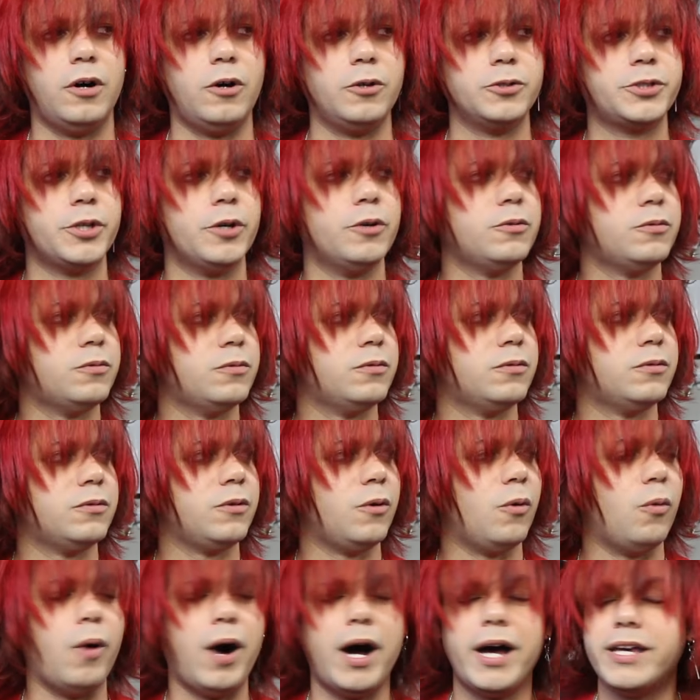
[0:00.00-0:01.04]
Also,
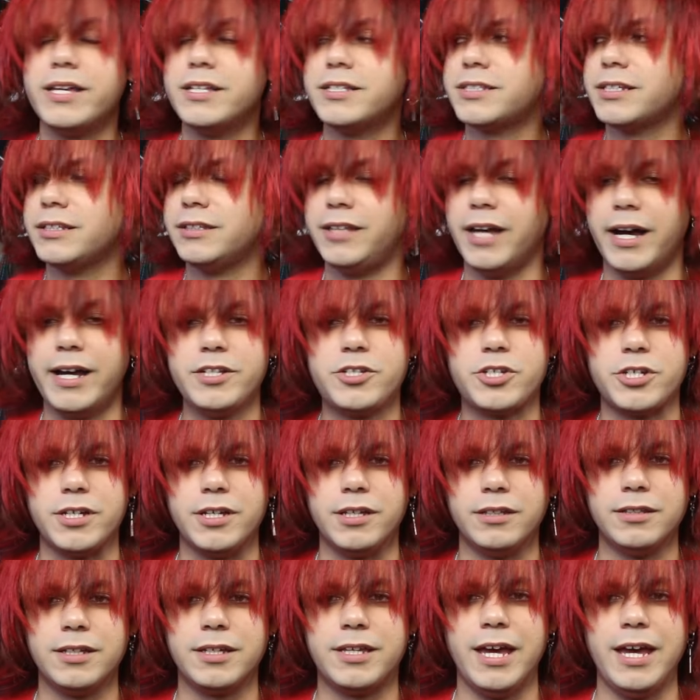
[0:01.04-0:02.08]
why isn't Daichi
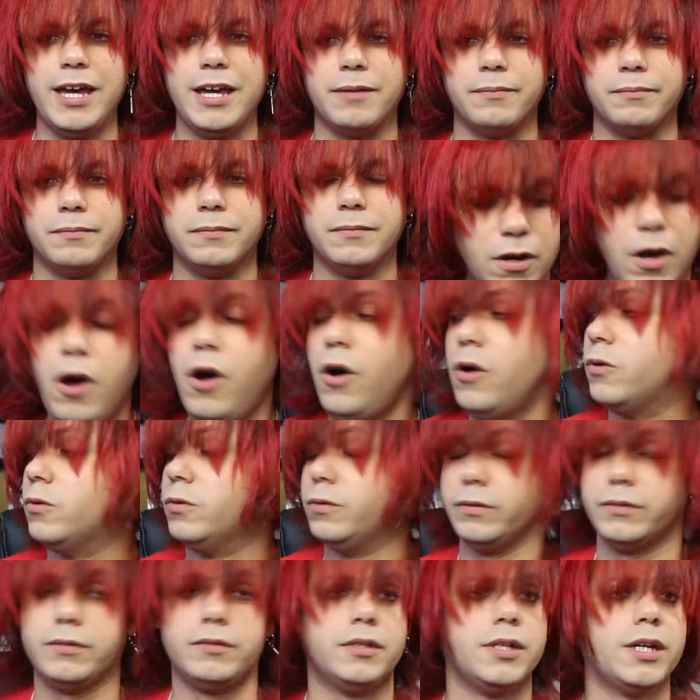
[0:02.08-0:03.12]
in the game?
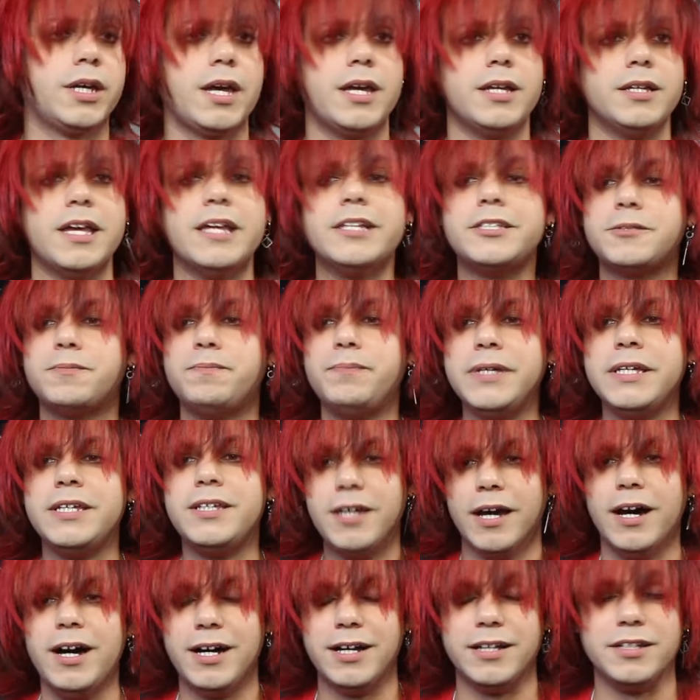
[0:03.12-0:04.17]
Oh, it's
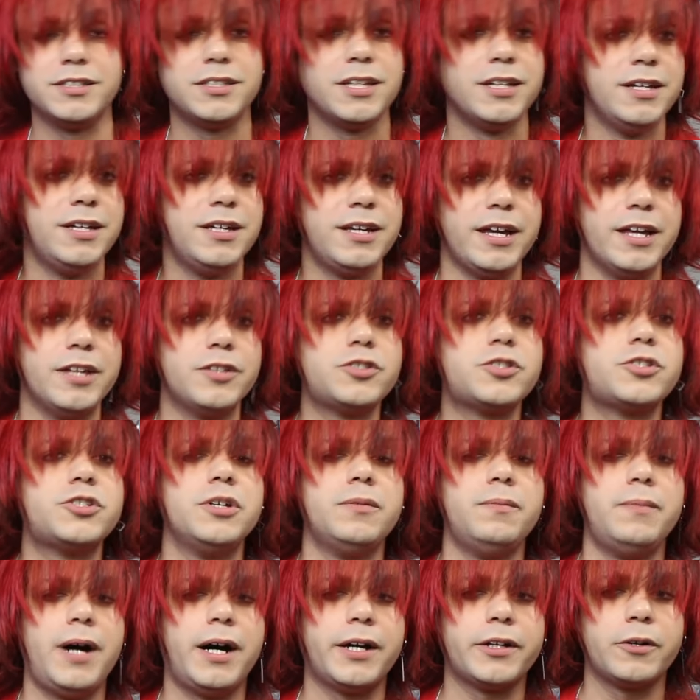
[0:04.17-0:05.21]
because it's
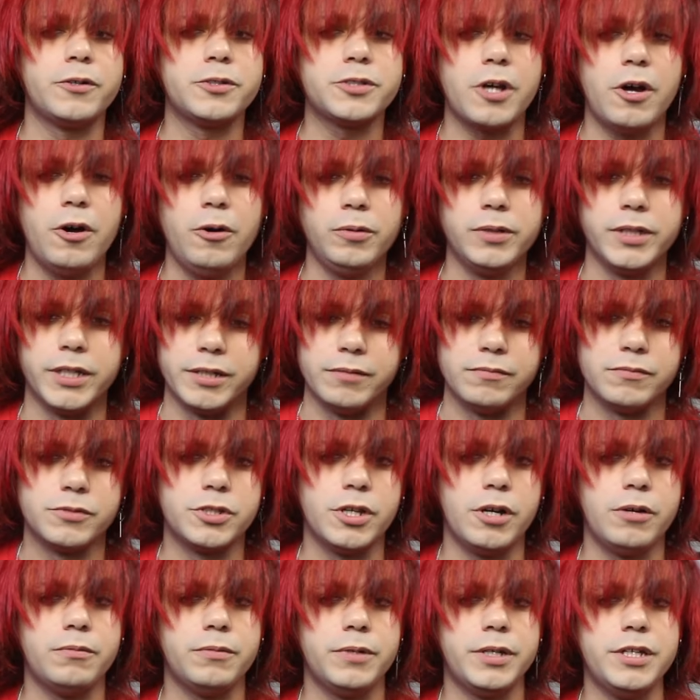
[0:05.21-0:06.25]
Jamato's only,
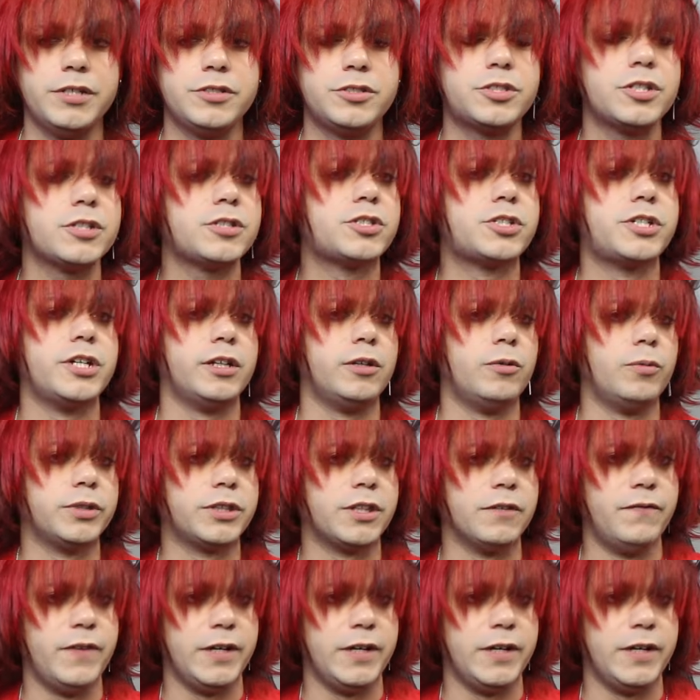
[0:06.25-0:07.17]
so he's just chilling with the